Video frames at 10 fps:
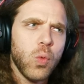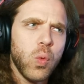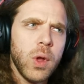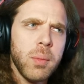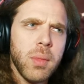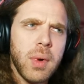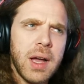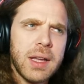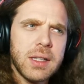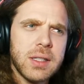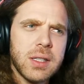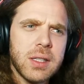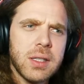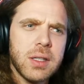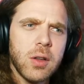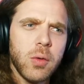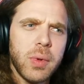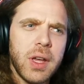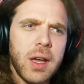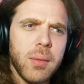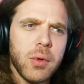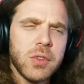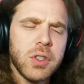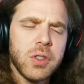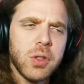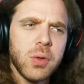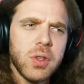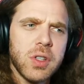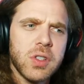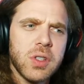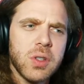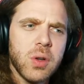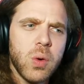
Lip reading: We might still be able to do this.